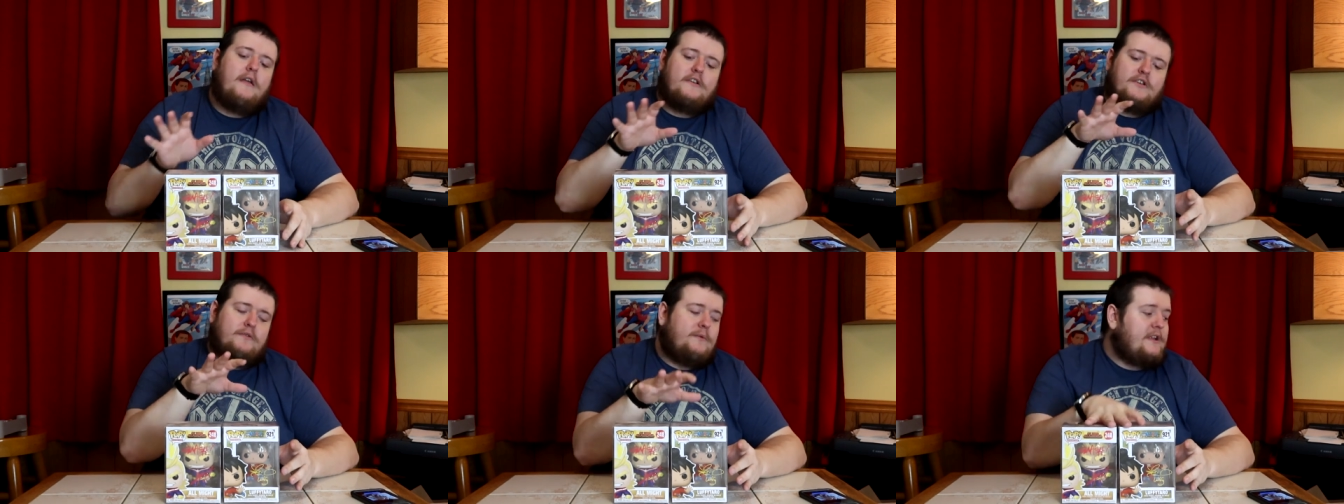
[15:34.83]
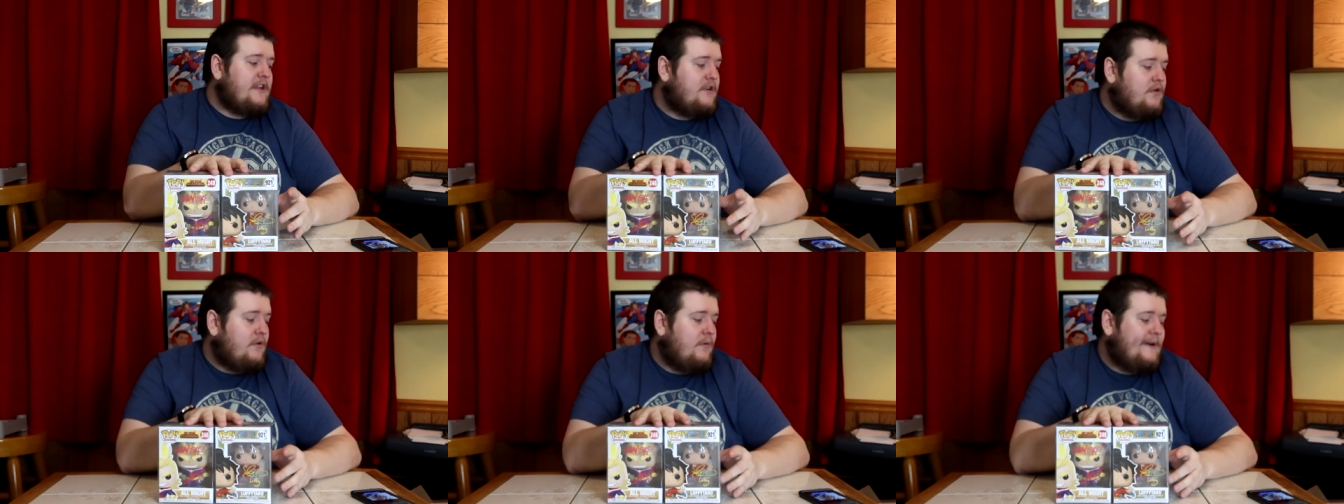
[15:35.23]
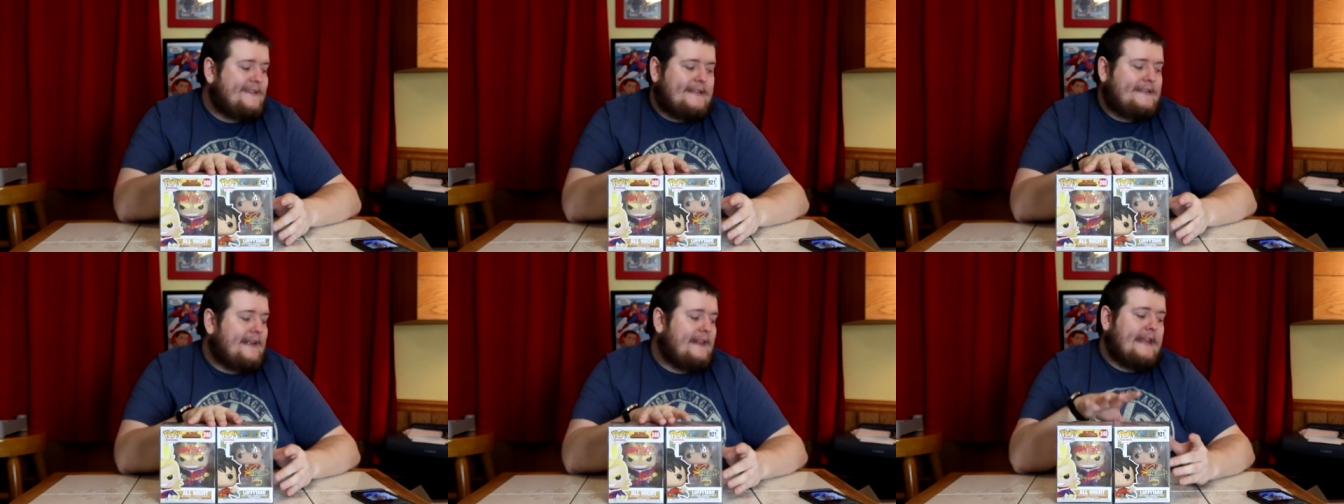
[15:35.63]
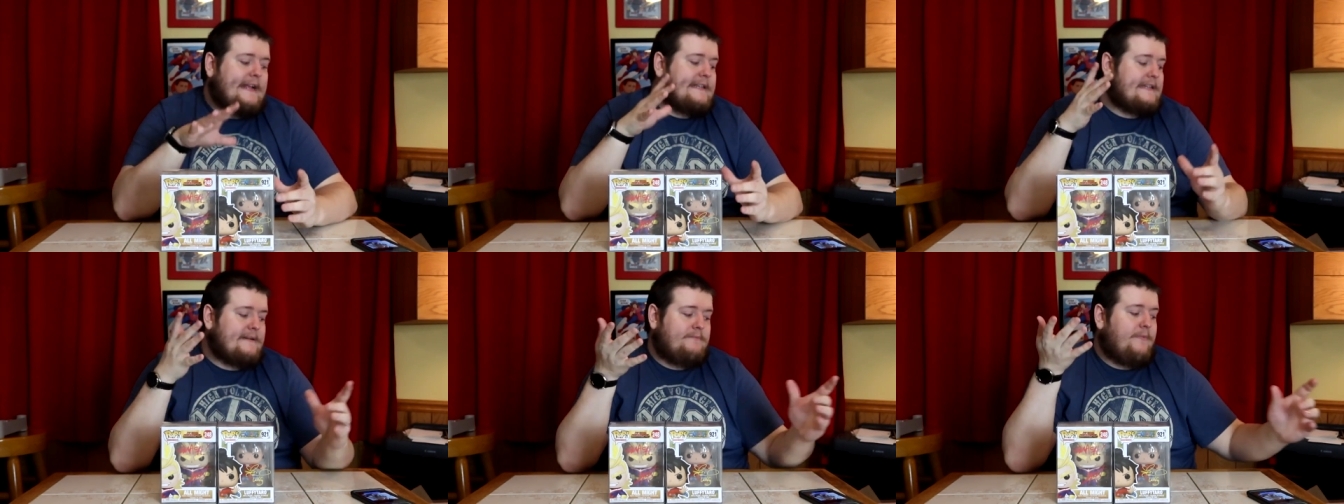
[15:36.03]
So really cool ones. It's not like
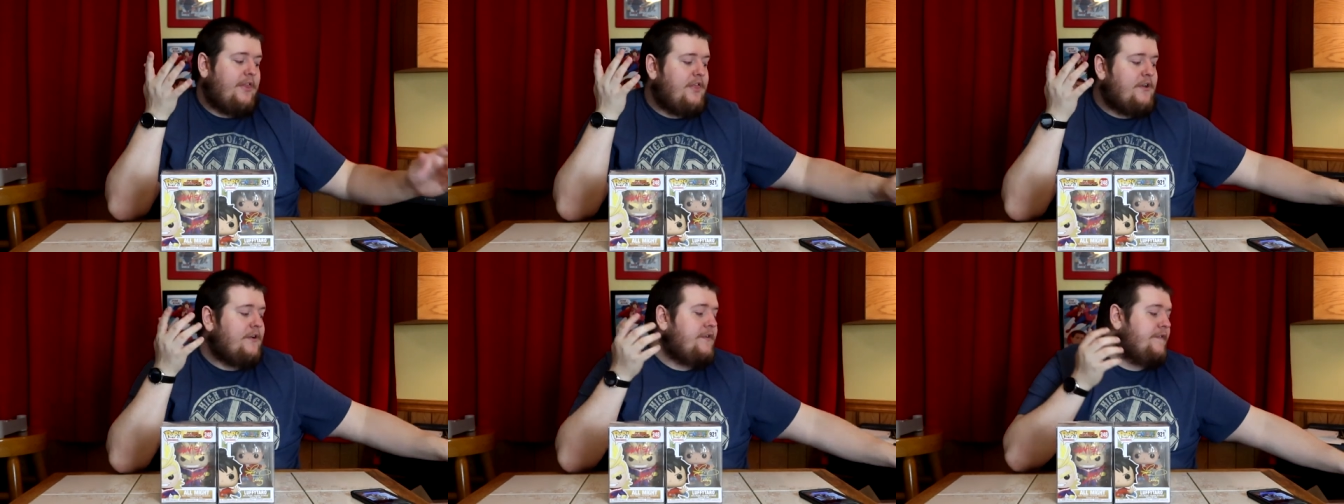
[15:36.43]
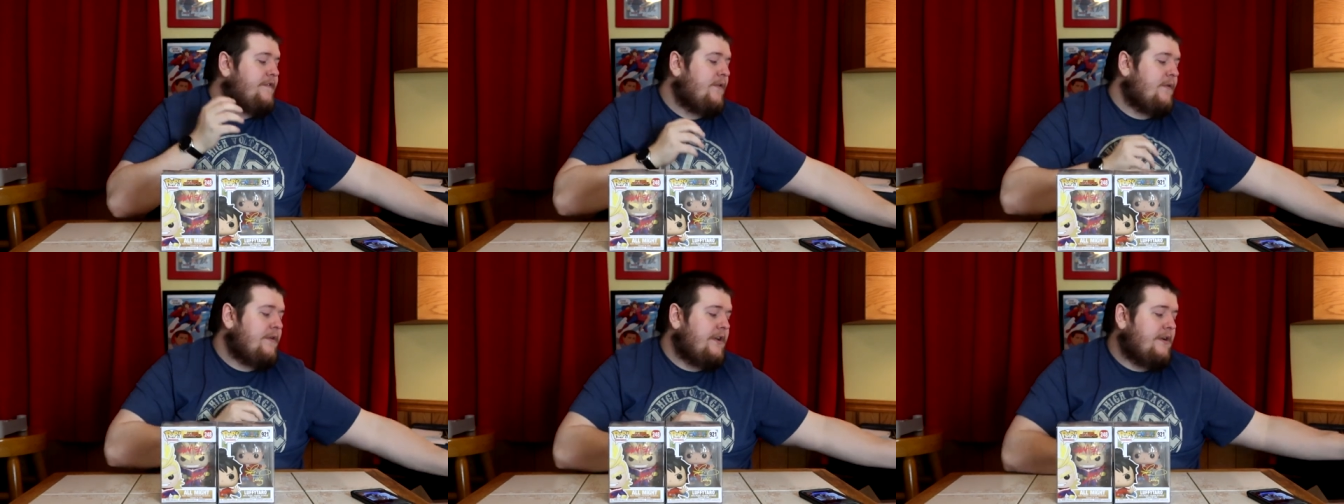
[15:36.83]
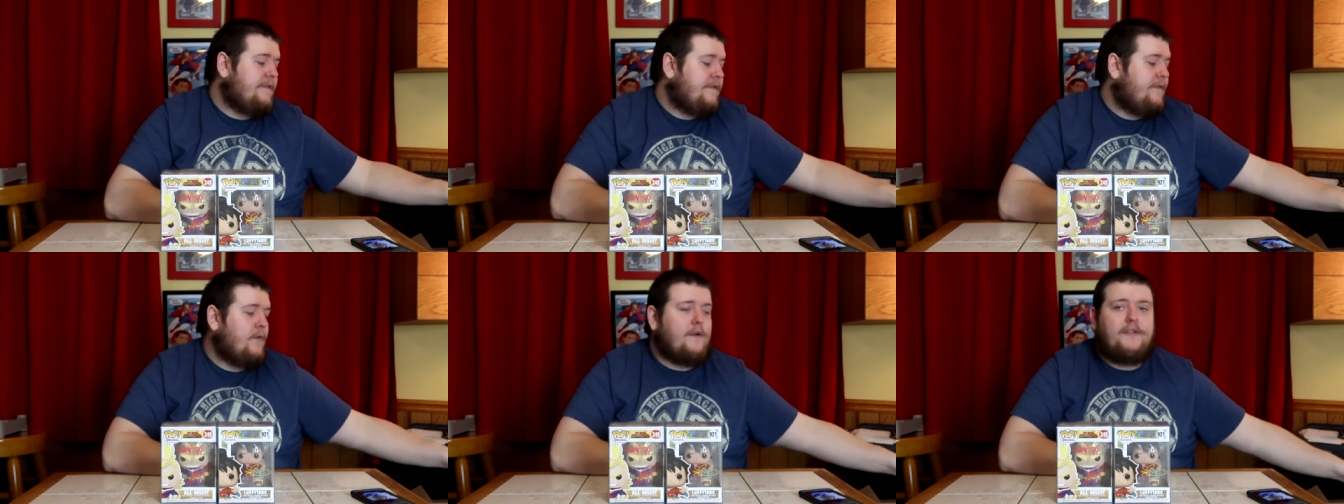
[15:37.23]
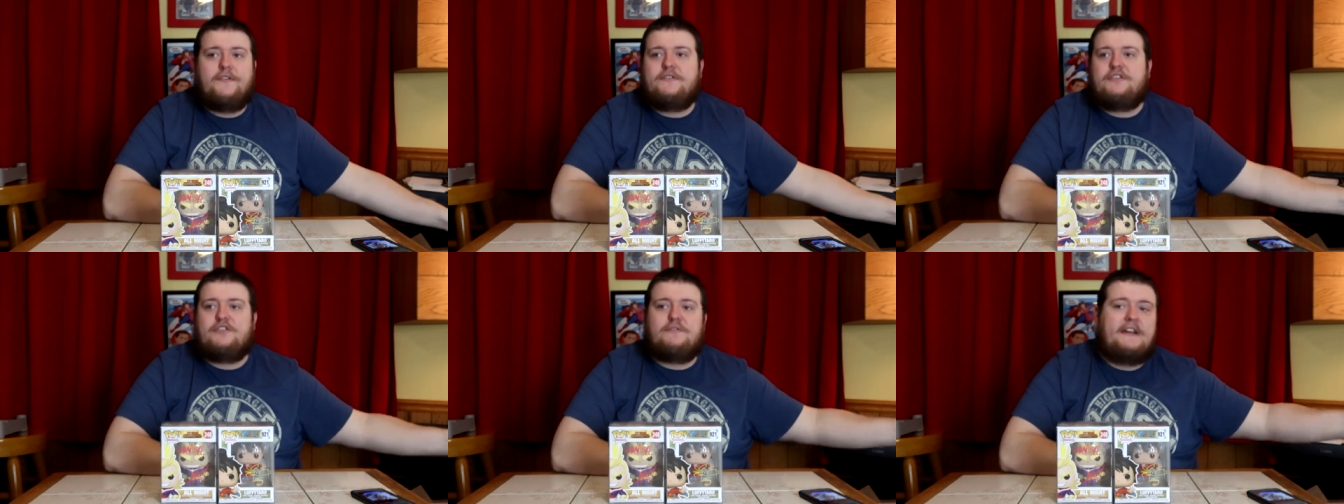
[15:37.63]
it's some third, you know, fourth
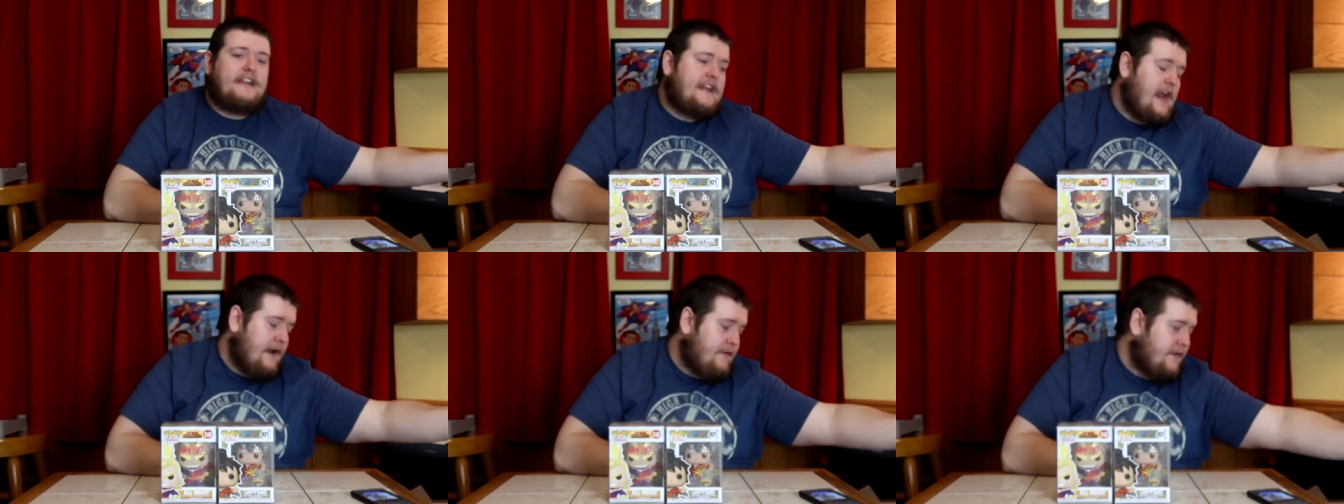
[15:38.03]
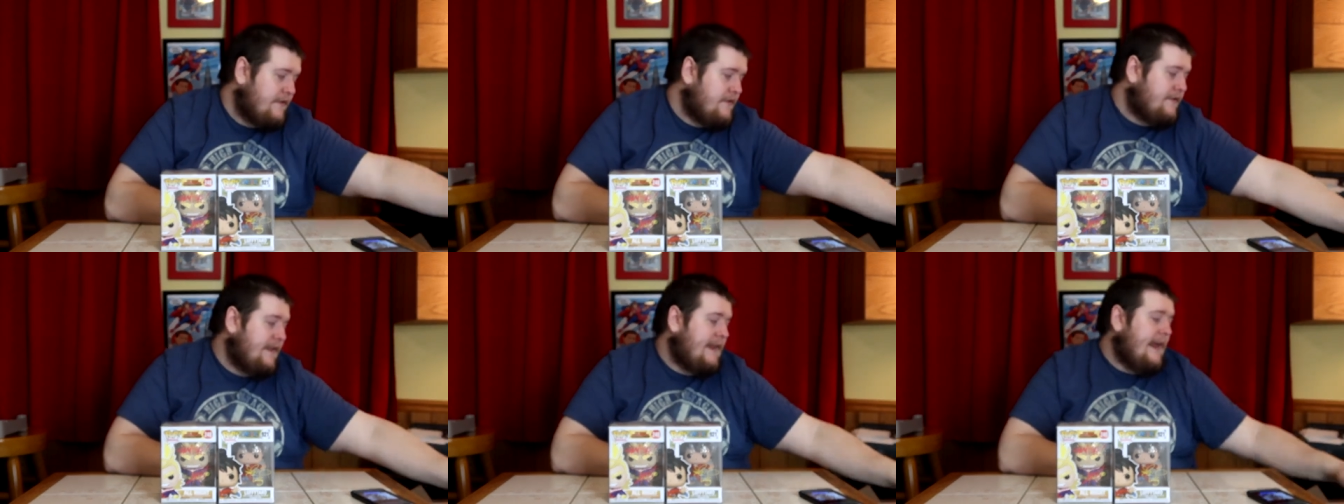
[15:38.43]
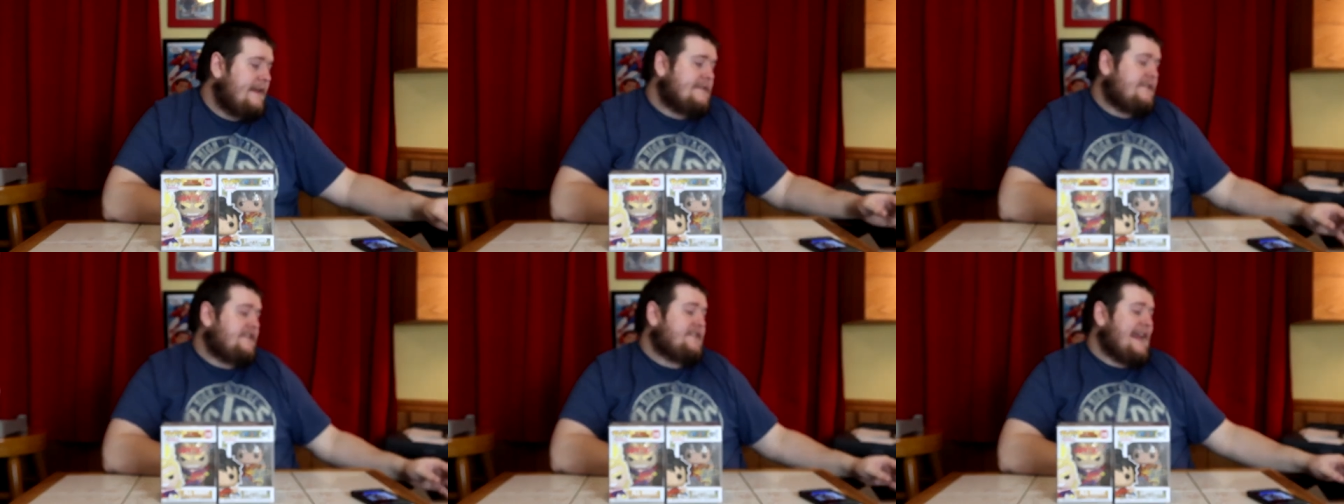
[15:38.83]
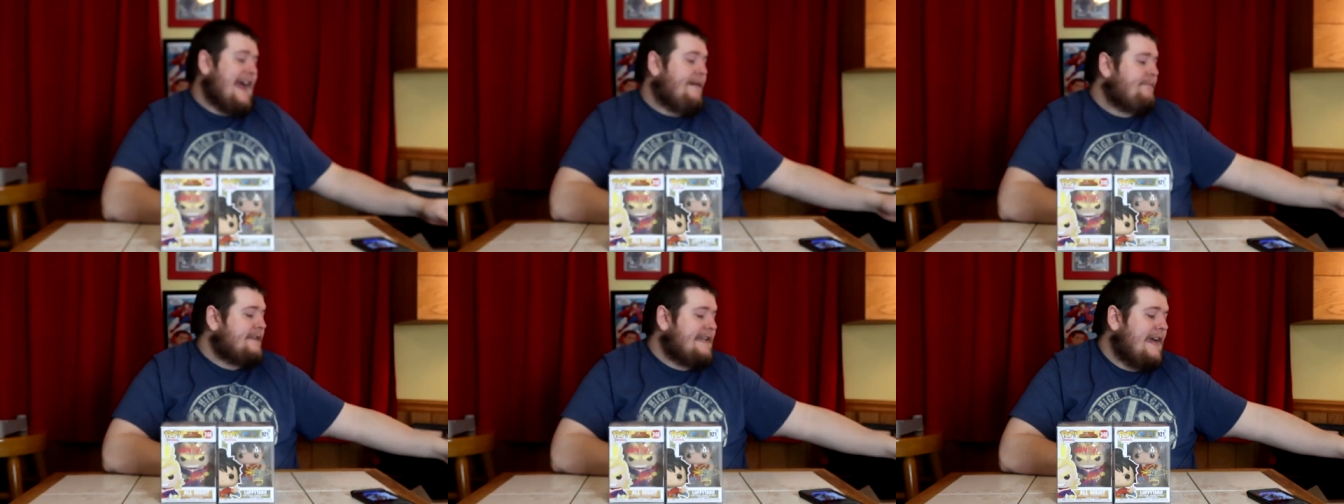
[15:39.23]
string character that has just
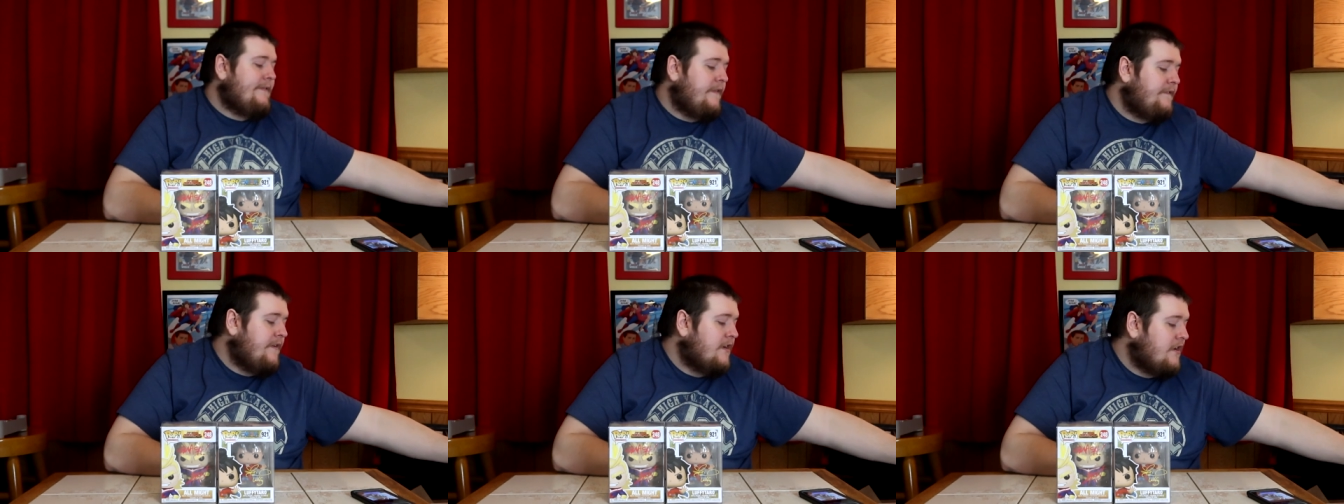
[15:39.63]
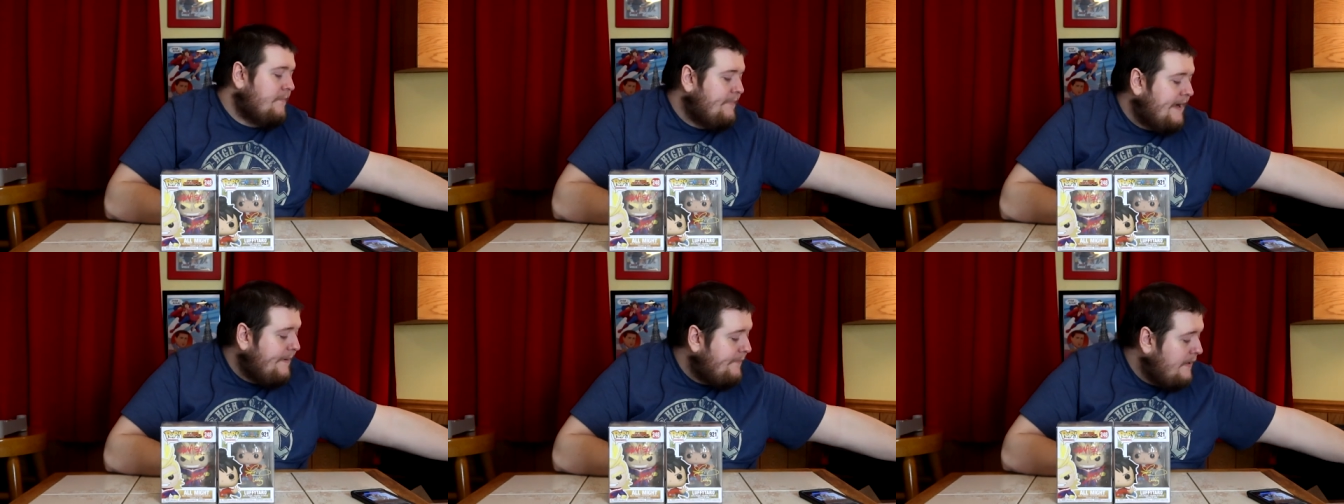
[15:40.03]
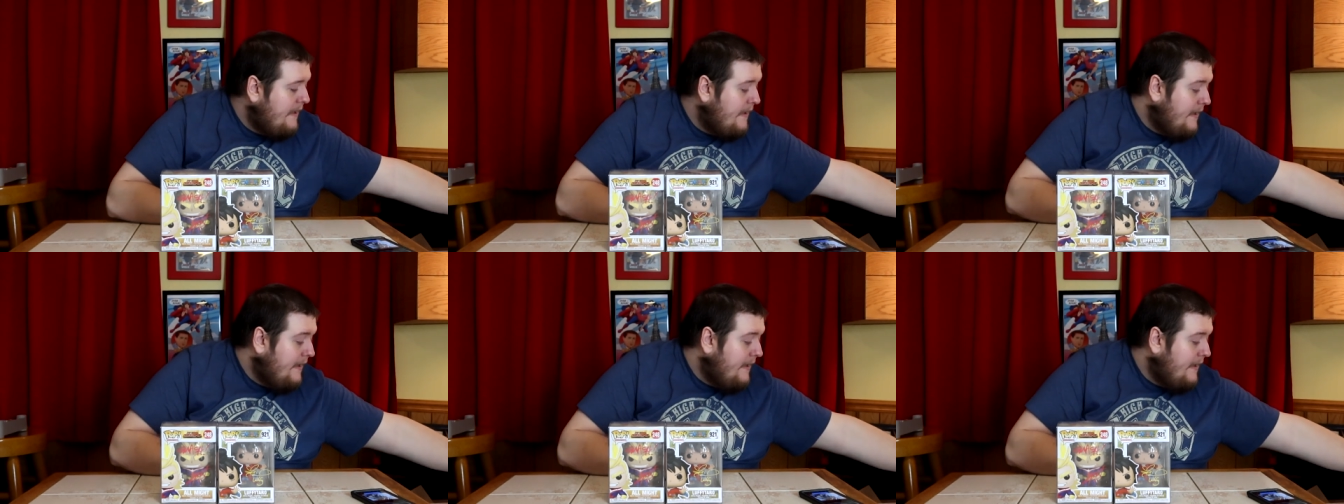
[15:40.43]
happens to have a Funko Pop.